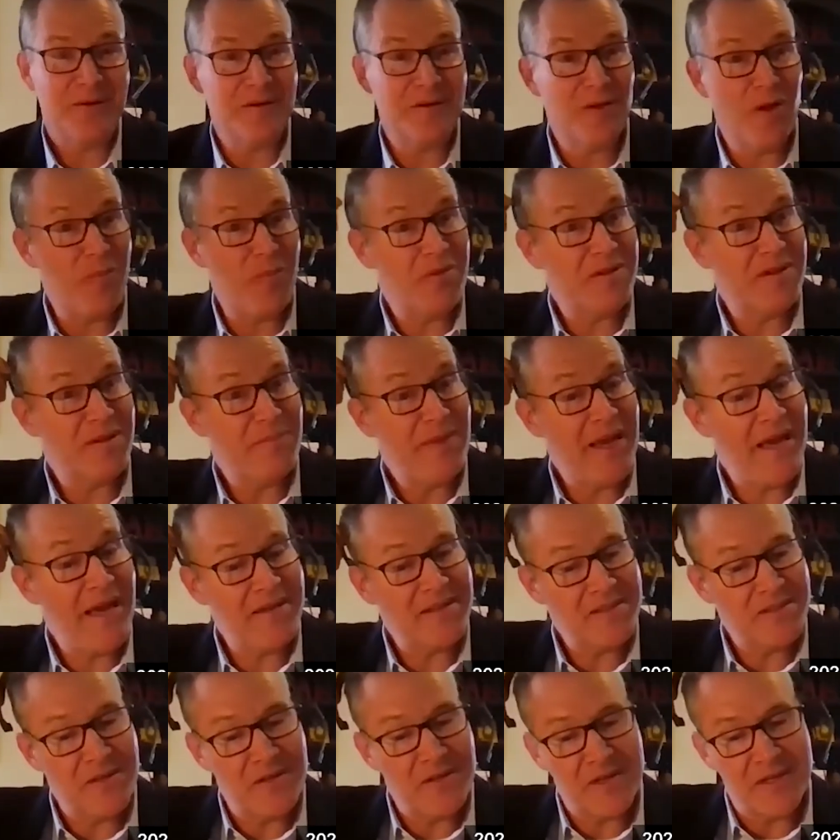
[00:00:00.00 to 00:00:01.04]
global demand
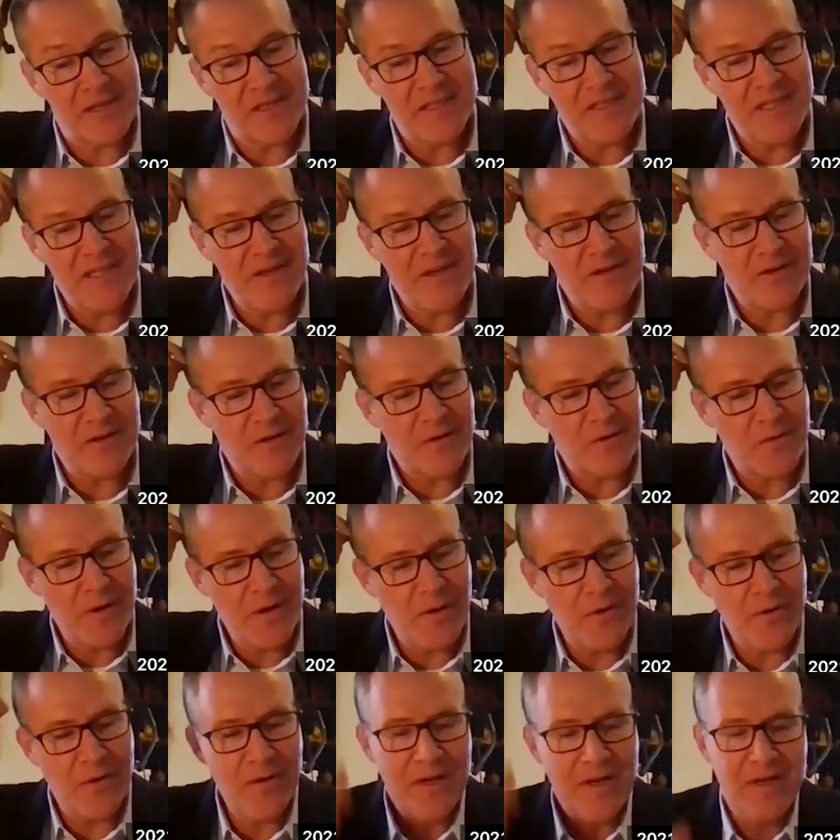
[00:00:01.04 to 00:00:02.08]
is going to continue to
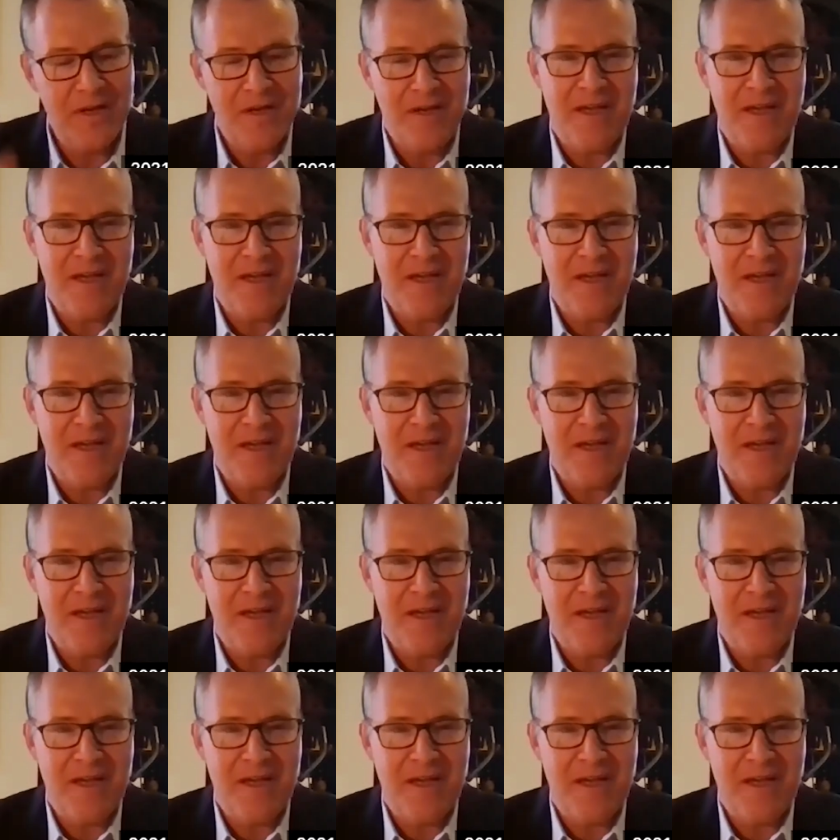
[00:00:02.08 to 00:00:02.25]
grow.